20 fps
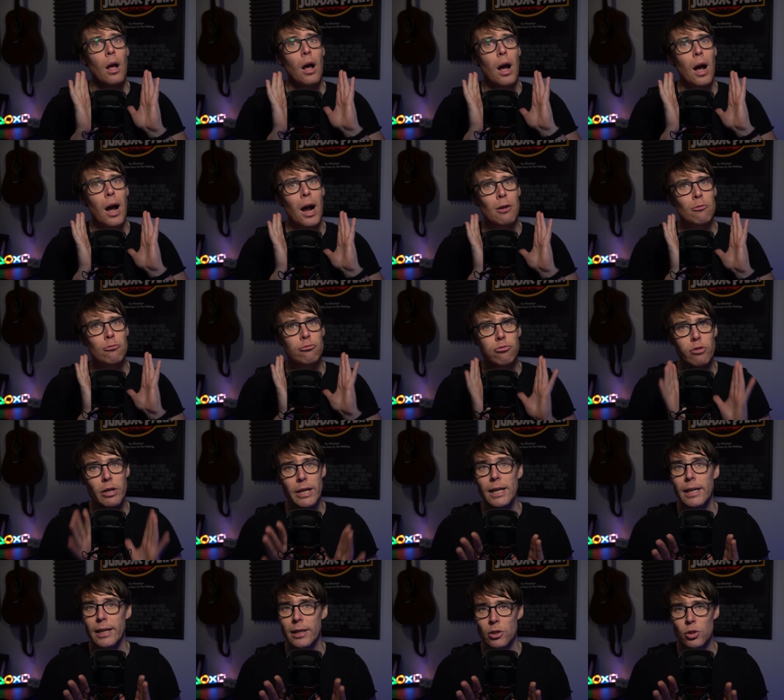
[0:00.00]
I
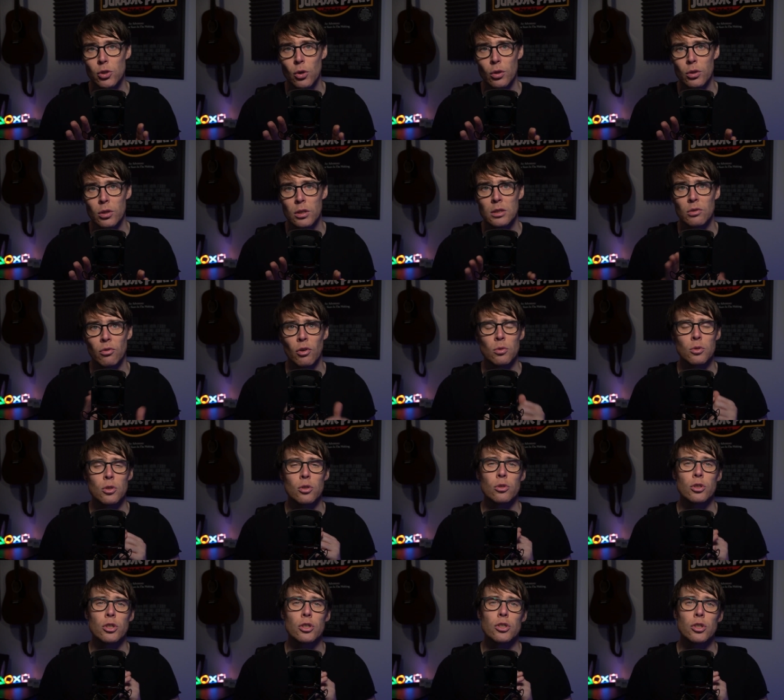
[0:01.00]
really enjoyed these films.
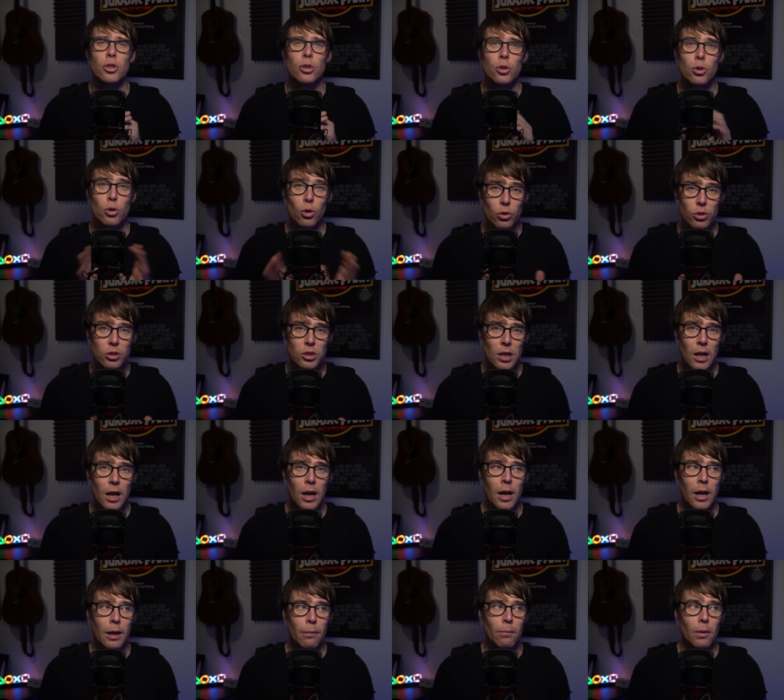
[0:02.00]
They're just a good
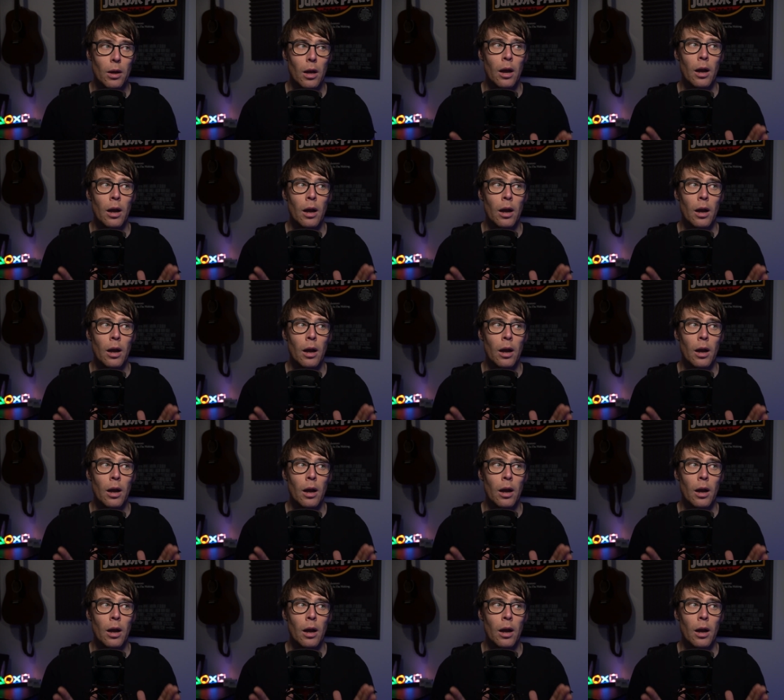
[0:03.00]
time,